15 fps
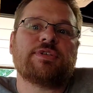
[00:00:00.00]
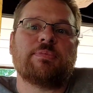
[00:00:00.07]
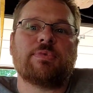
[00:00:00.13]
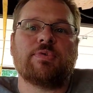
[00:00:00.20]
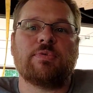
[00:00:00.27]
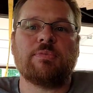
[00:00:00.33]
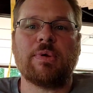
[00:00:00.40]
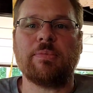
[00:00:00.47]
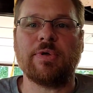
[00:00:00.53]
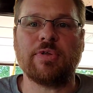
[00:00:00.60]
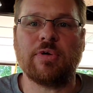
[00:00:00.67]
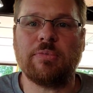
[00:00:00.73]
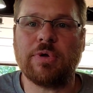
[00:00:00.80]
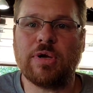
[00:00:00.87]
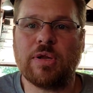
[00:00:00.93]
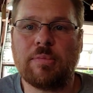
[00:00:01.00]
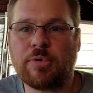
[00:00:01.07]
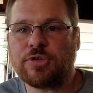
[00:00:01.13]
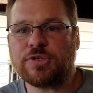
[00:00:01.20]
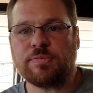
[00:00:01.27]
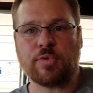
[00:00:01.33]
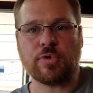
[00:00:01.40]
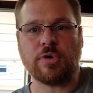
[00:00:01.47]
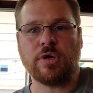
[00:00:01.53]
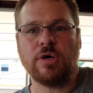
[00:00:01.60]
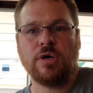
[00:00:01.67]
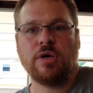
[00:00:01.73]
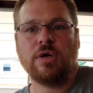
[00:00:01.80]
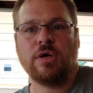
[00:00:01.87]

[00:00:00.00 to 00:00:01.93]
something with maybe a little bit of lumbar support.